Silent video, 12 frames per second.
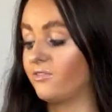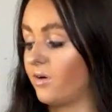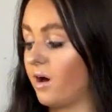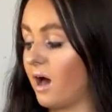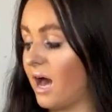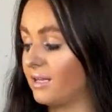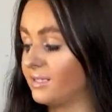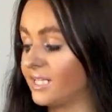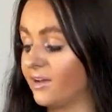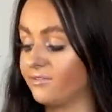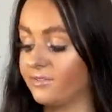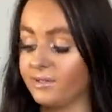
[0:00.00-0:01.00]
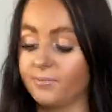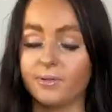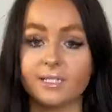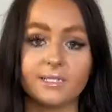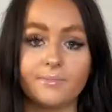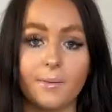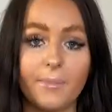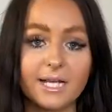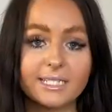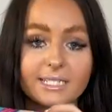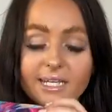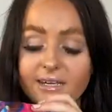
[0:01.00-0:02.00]
I'll definitely put this in my
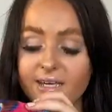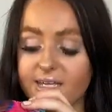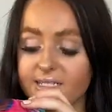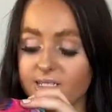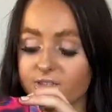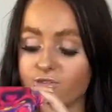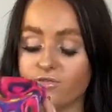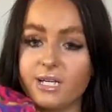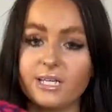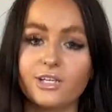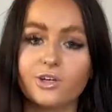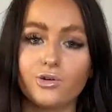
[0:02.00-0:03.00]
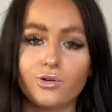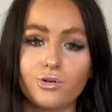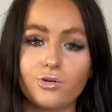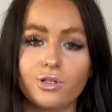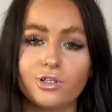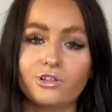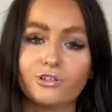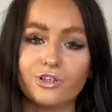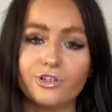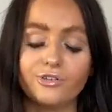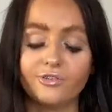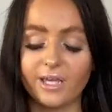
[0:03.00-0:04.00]
basket, as it's just really cool and
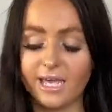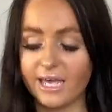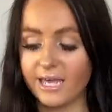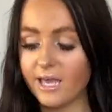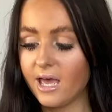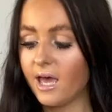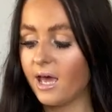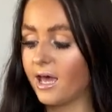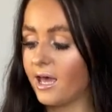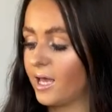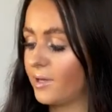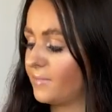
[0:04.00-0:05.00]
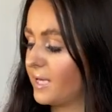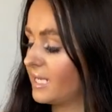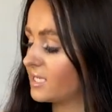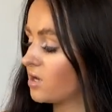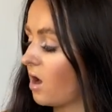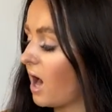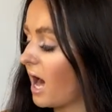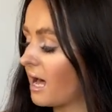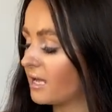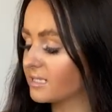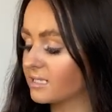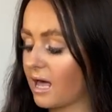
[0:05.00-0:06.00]
groovy. It's not
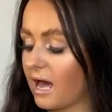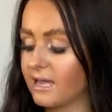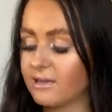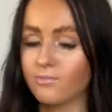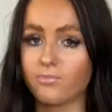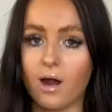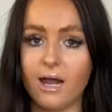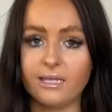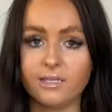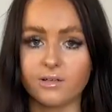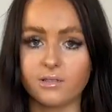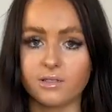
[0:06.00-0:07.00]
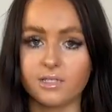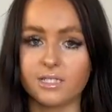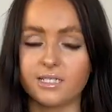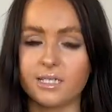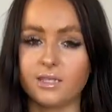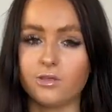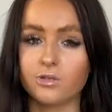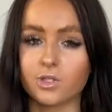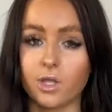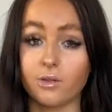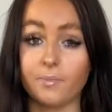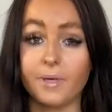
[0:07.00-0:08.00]
as like brightly coloured as it
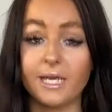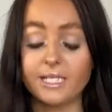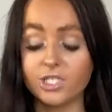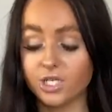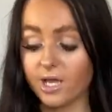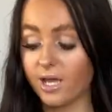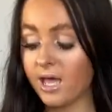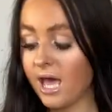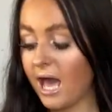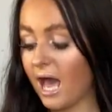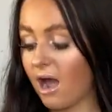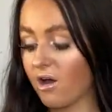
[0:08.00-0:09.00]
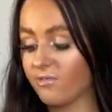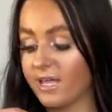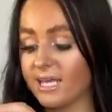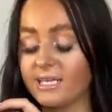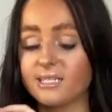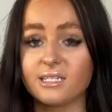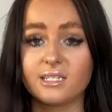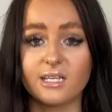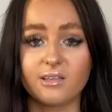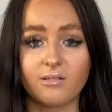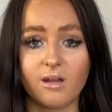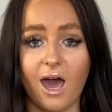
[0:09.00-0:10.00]
looked on the picture, however it is
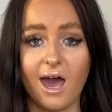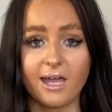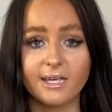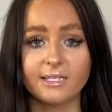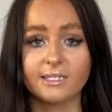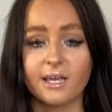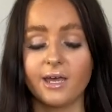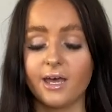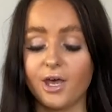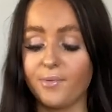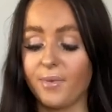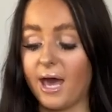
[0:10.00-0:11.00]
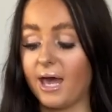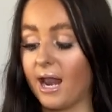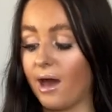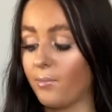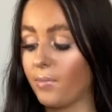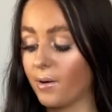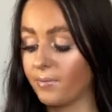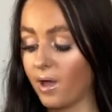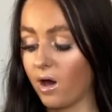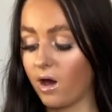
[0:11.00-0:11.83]
still nice, and I'll pop it